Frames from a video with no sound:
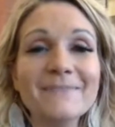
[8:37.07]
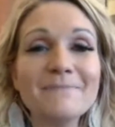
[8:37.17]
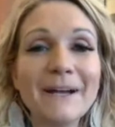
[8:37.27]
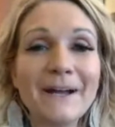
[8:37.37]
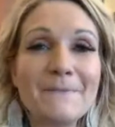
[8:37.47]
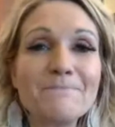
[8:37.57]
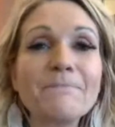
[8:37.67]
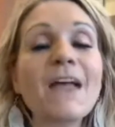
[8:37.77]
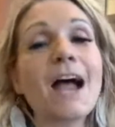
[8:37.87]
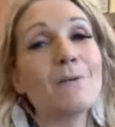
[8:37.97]
But
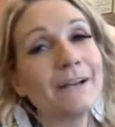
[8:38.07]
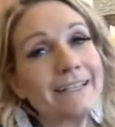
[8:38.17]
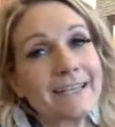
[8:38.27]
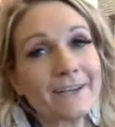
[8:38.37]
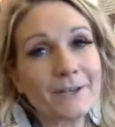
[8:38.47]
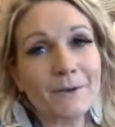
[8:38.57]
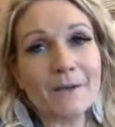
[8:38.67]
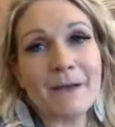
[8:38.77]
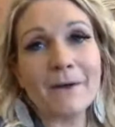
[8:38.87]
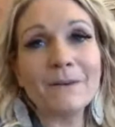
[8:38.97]
I want to tell you
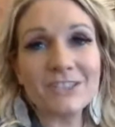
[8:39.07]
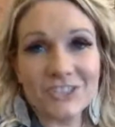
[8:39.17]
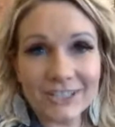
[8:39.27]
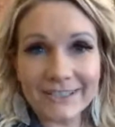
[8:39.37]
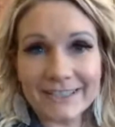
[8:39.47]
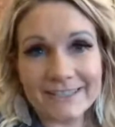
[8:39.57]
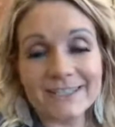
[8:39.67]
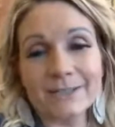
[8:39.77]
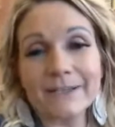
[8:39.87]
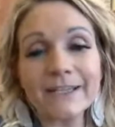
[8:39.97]
about what Jill is
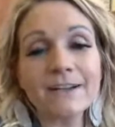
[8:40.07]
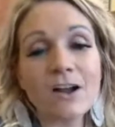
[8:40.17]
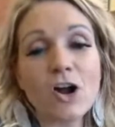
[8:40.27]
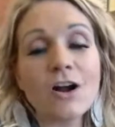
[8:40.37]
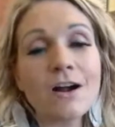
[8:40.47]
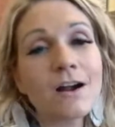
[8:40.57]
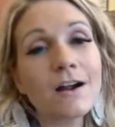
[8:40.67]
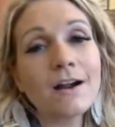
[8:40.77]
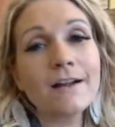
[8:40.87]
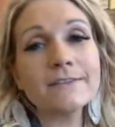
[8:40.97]
doing.
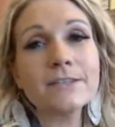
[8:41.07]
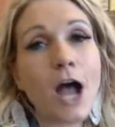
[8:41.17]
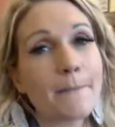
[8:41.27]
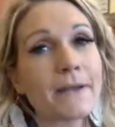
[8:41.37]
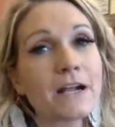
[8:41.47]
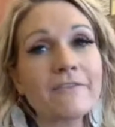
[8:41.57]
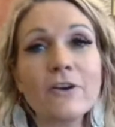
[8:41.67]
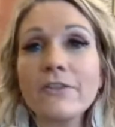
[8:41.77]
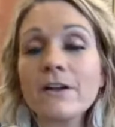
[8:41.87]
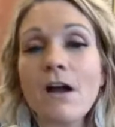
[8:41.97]
Her topic
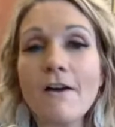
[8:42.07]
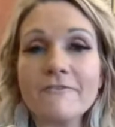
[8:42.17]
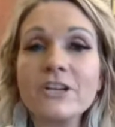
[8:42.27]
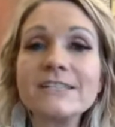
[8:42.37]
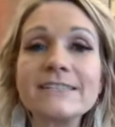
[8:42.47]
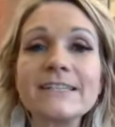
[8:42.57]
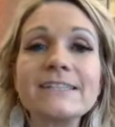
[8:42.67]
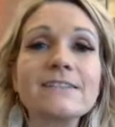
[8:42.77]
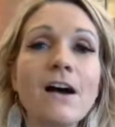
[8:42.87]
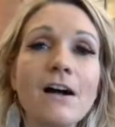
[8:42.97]
for the conference
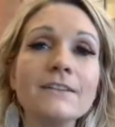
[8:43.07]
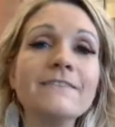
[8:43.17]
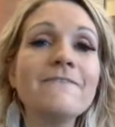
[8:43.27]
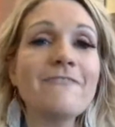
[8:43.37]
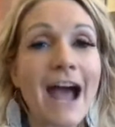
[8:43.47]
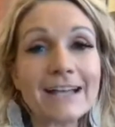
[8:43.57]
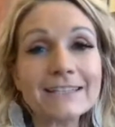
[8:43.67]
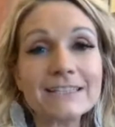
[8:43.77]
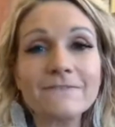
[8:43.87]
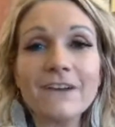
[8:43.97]
is called
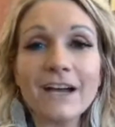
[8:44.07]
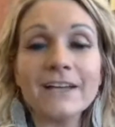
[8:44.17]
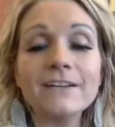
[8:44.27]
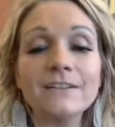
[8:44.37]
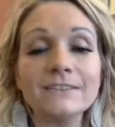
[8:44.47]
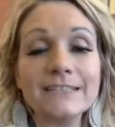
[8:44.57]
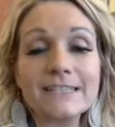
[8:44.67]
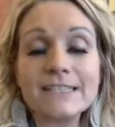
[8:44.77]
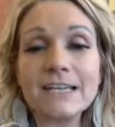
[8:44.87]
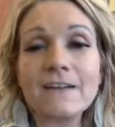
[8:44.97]
Fast, Fun,
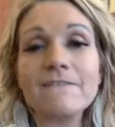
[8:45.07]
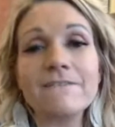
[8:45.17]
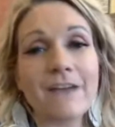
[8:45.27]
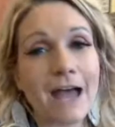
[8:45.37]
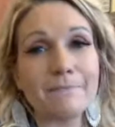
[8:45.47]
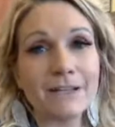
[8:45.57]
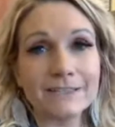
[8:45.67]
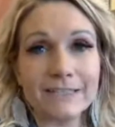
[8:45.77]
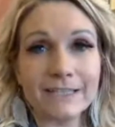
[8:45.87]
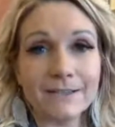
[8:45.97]
Holistic Fat
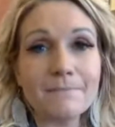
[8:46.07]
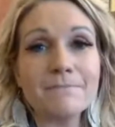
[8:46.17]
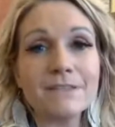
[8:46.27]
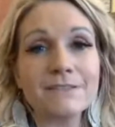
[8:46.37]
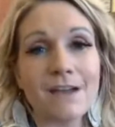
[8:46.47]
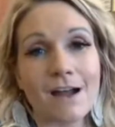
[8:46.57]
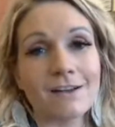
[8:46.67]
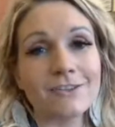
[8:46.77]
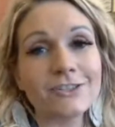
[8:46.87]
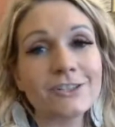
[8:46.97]
Melting
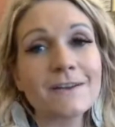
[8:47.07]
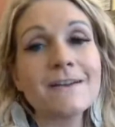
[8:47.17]
Massage.